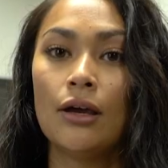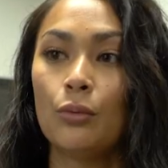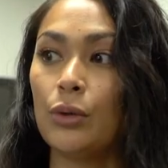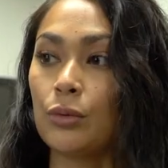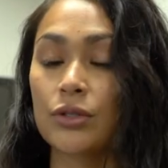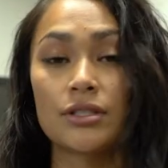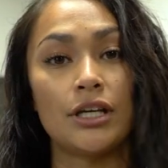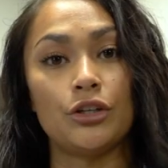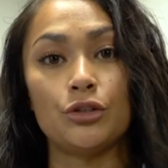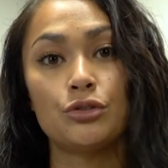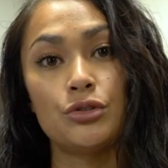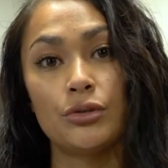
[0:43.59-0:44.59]
We will send
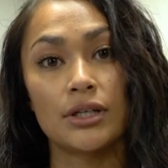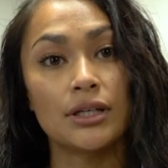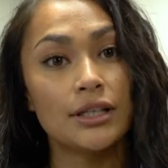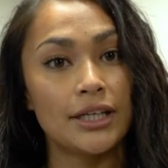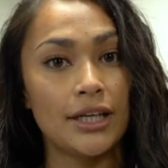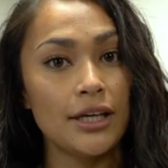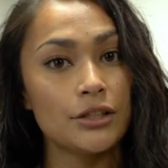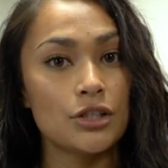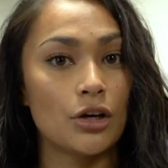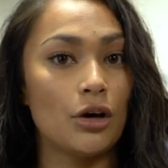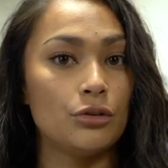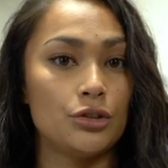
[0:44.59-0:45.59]
you to the clinic to
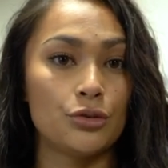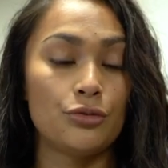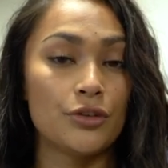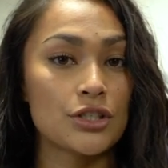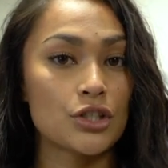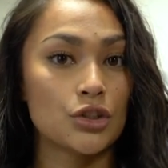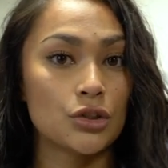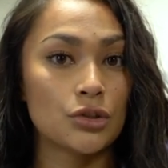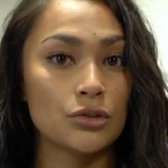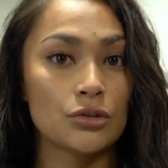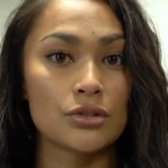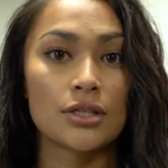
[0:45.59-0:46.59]
go do
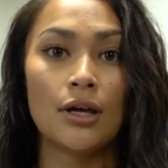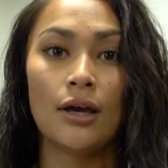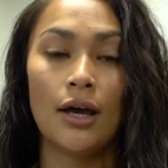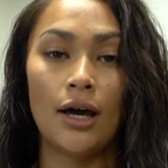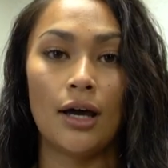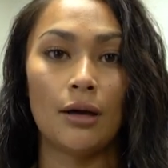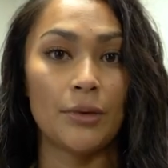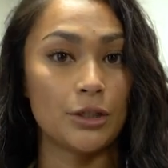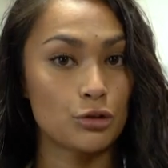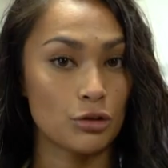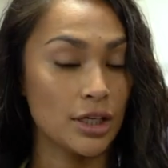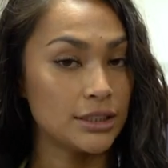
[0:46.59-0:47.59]
physicals um, and
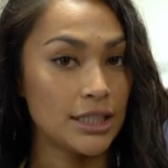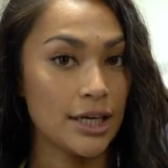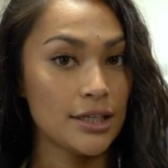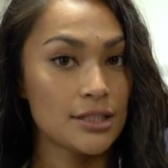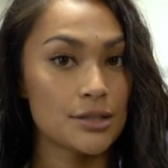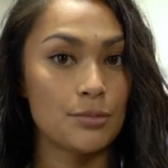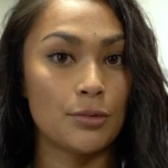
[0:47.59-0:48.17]
drug tests